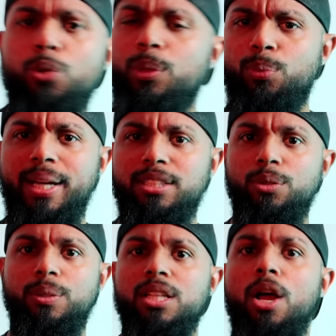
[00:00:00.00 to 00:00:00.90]
to do with race,
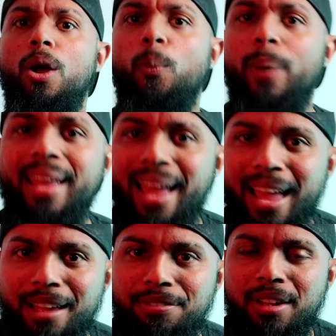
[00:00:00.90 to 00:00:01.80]
Lucas, we
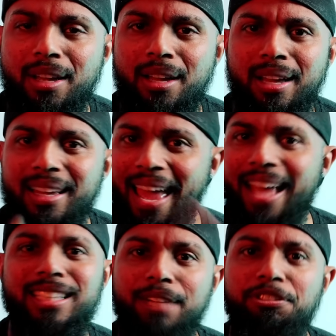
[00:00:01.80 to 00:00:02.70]
have
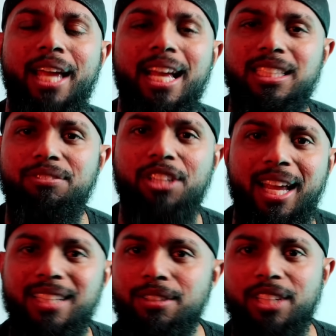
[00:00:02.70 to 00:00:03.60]
case after case after
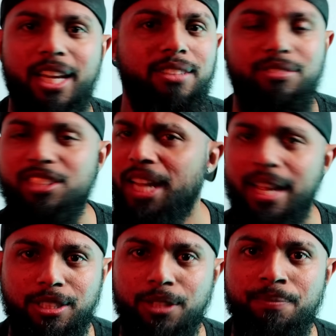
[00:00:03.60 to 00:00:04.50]
case after case after
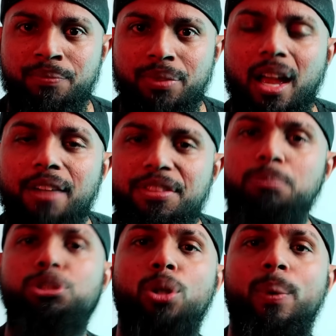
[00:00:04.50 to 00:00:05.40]
case of
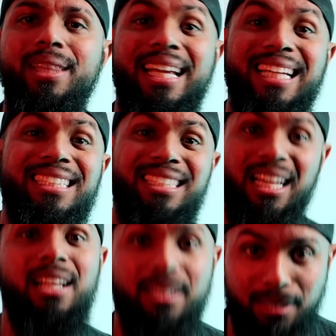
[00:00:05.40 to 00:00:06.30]
them showing that it
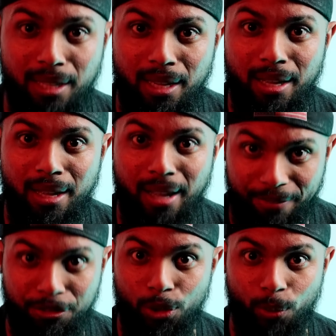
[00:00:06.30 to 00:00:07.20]
does
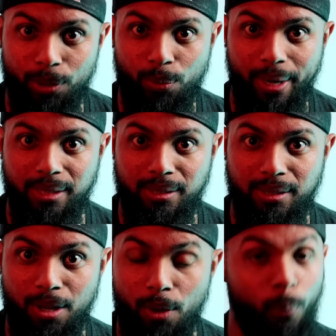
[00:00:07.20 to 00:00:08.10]
have to do with
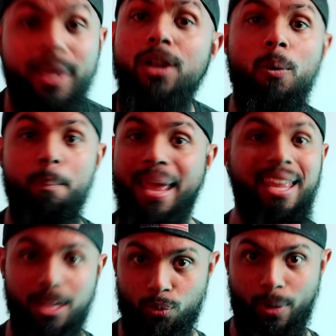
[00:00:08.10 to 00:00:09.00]
race. We don't
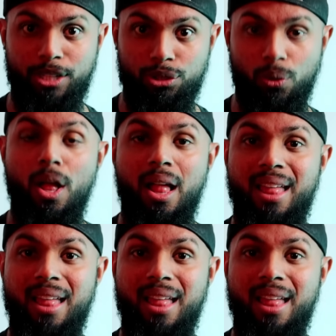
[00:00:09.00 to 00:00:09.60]
make it racial.